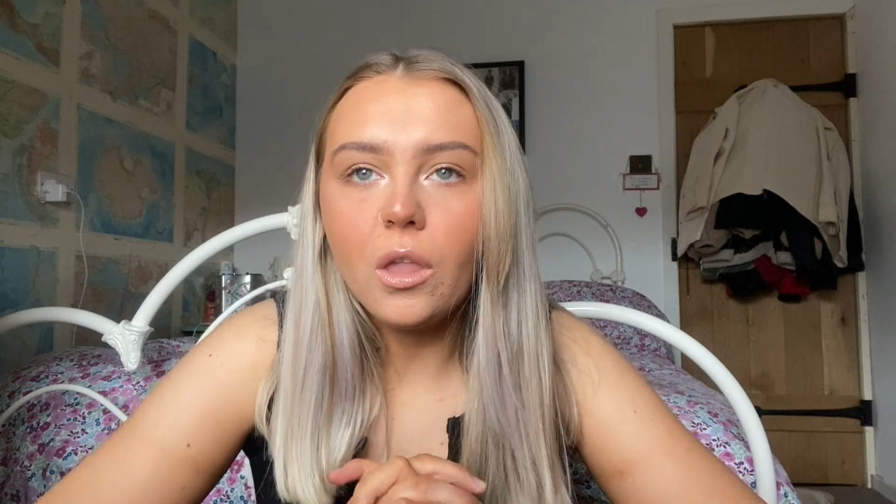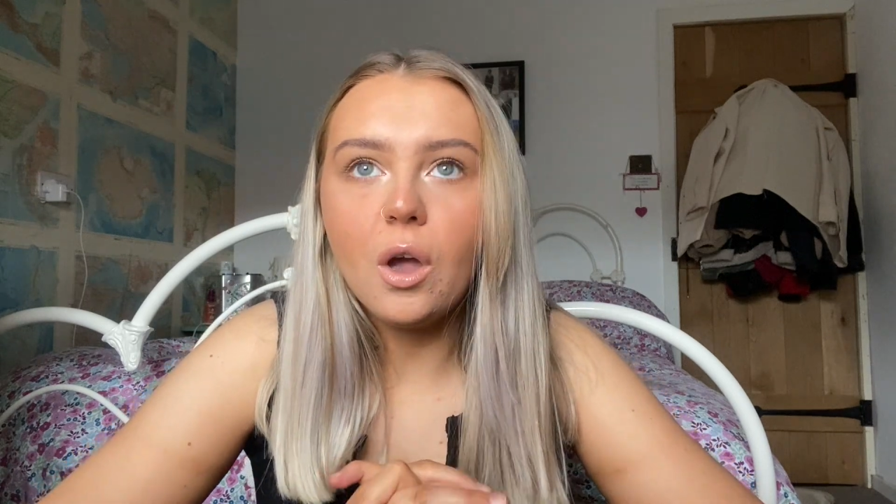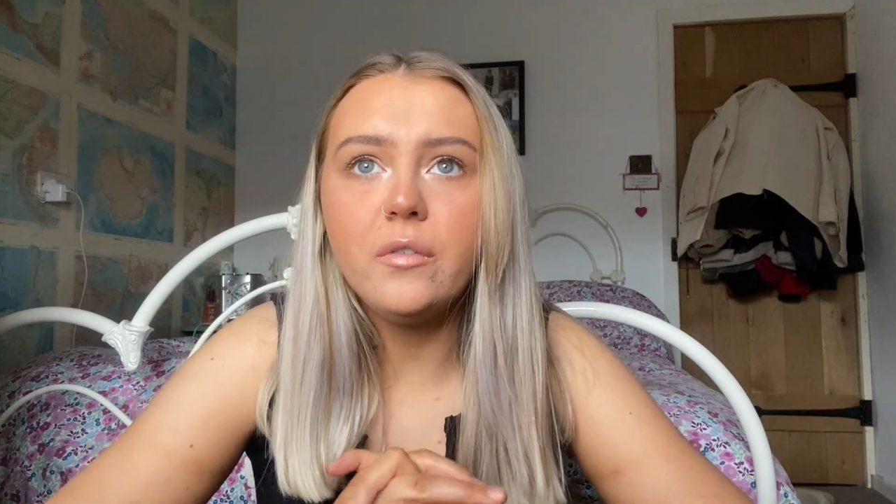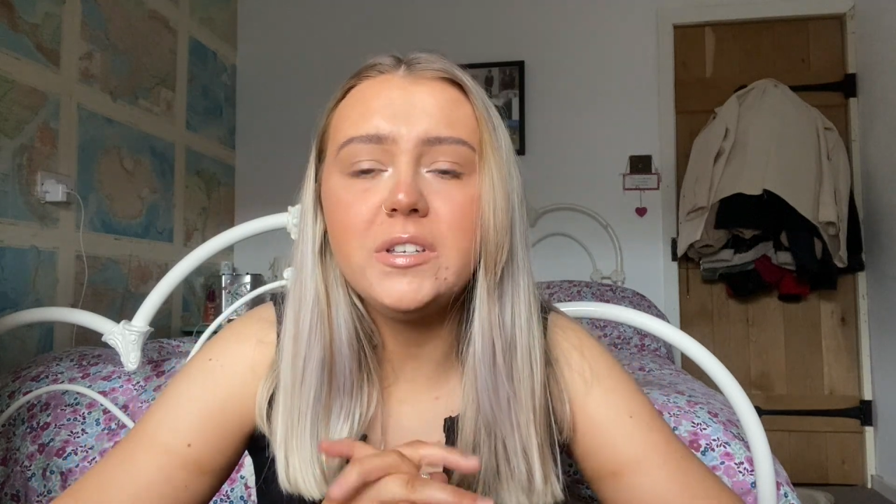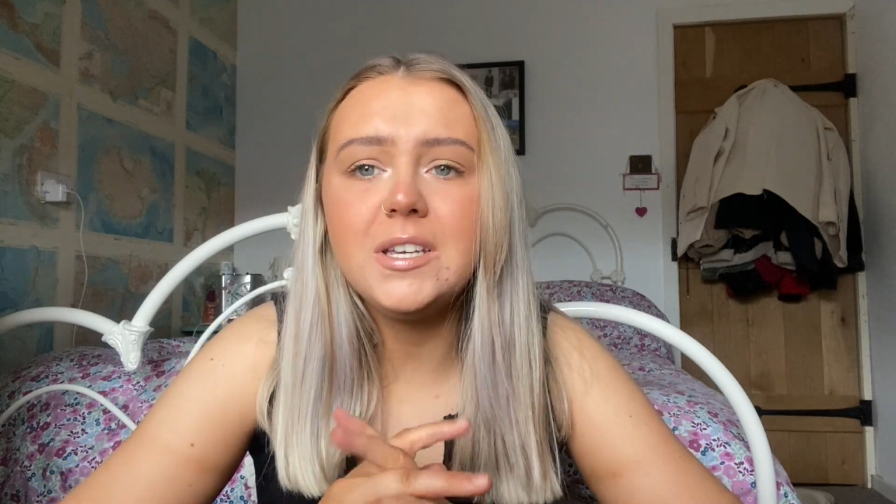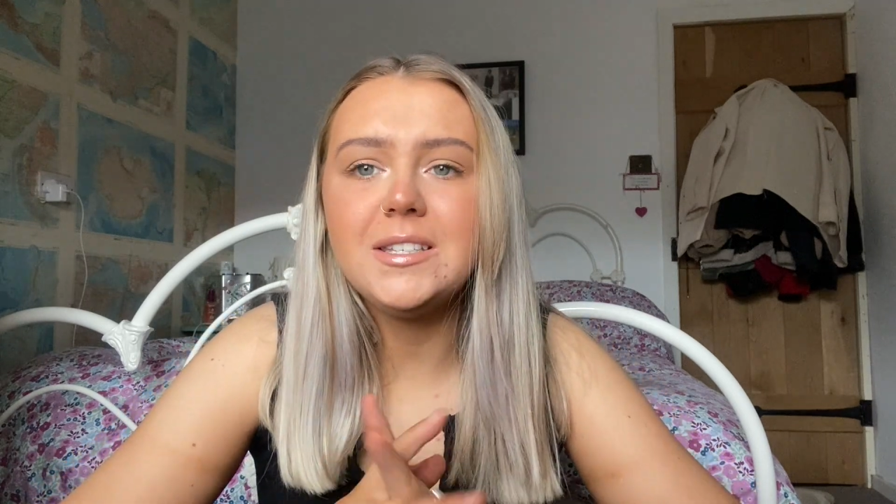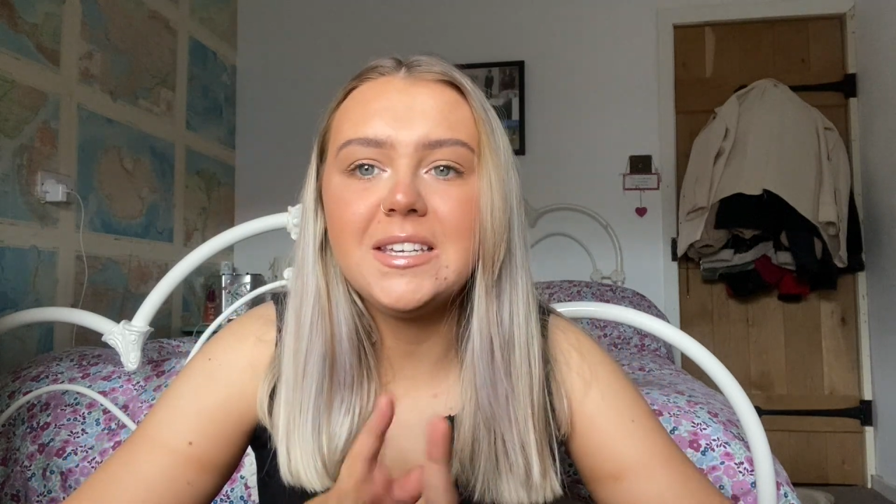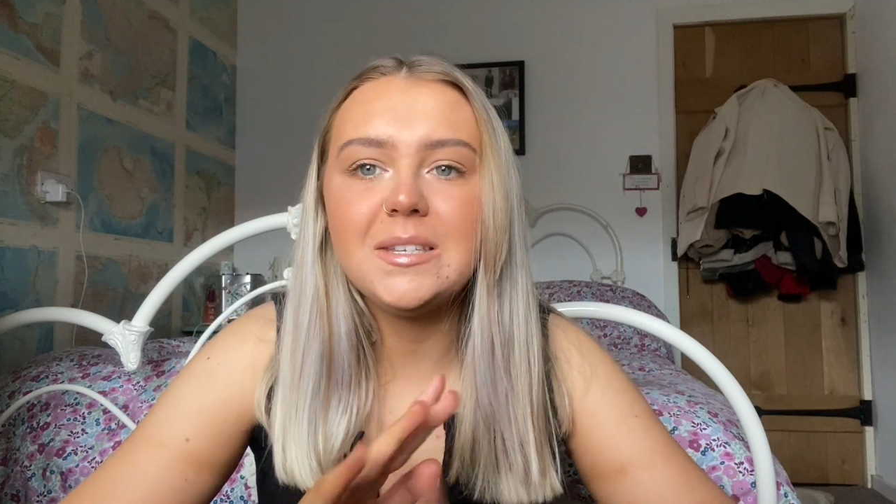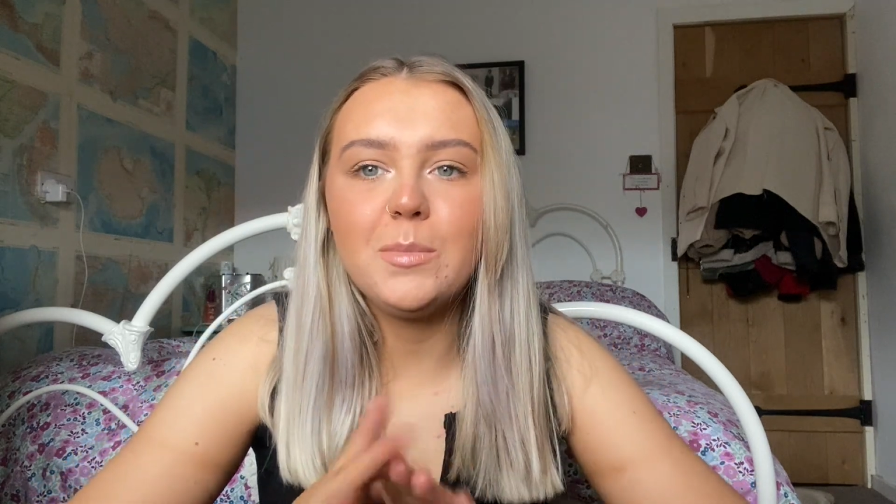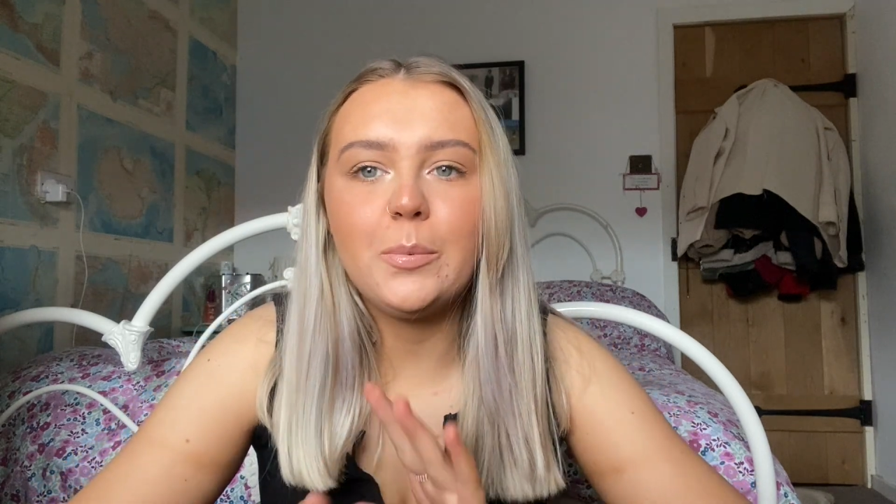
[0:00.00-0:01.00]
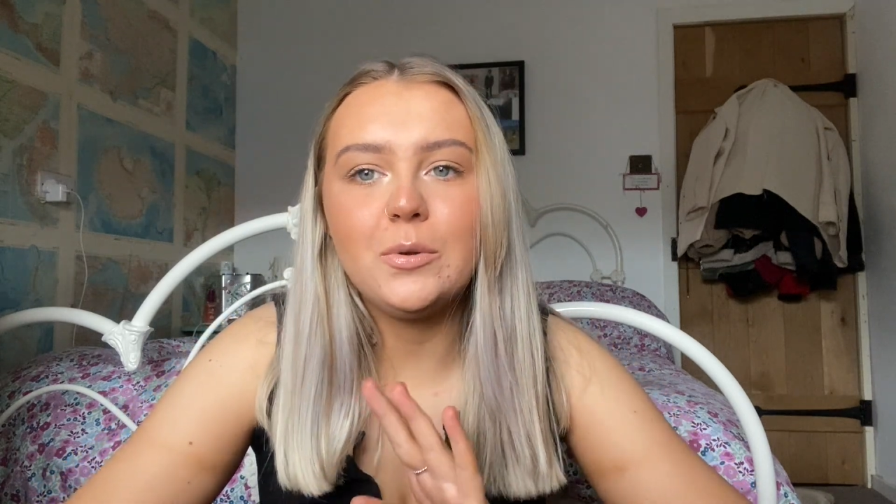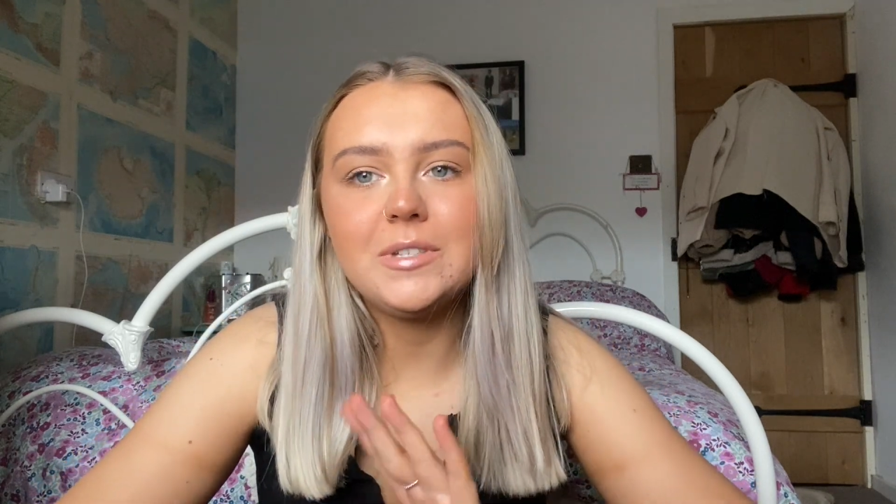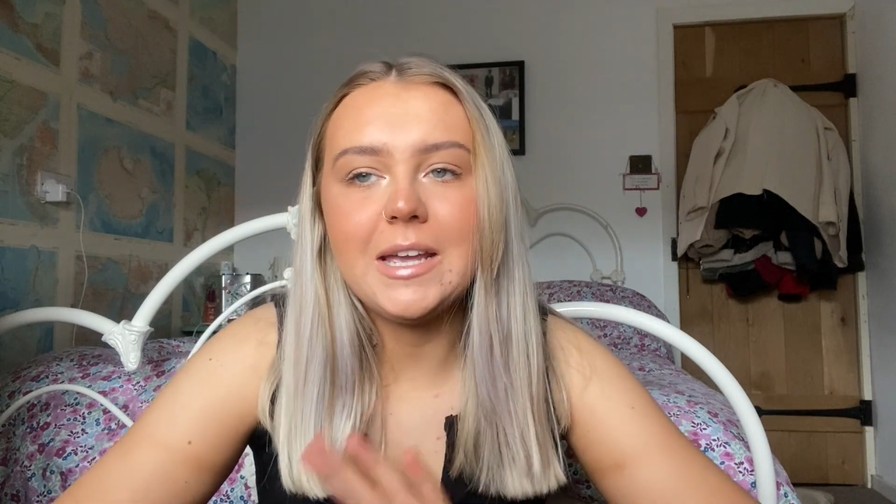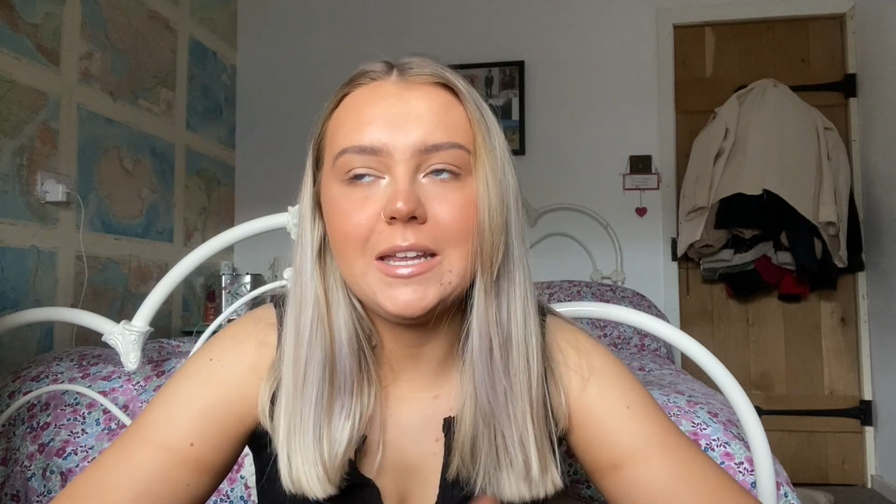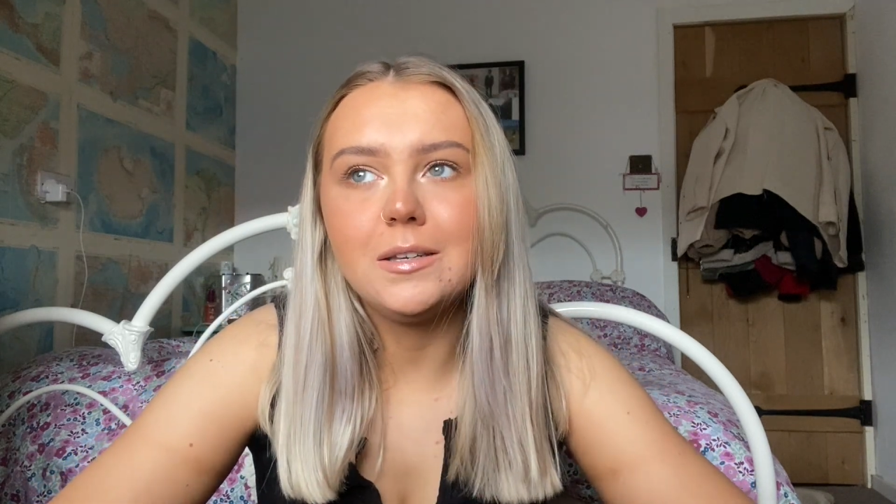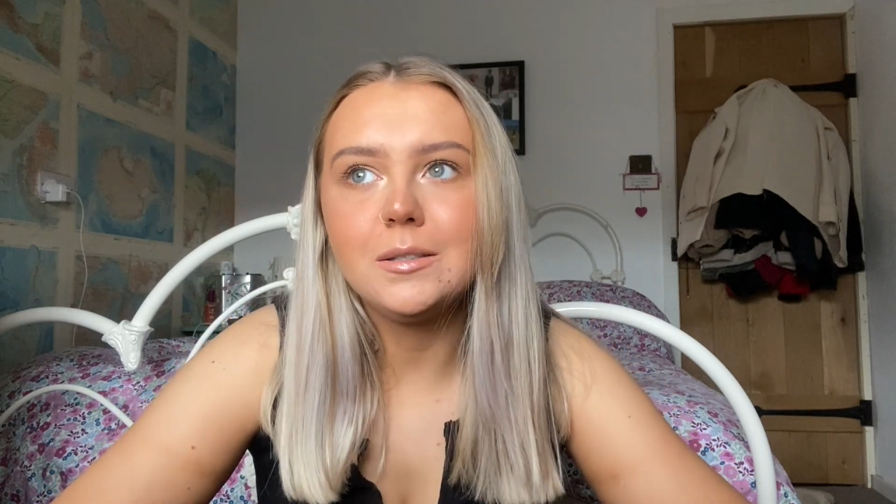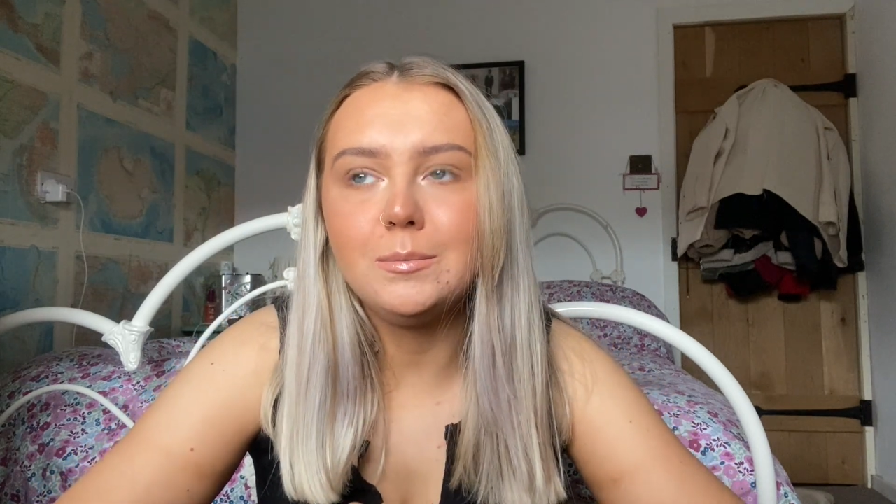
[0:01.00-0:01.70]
Obviously it takes me about 10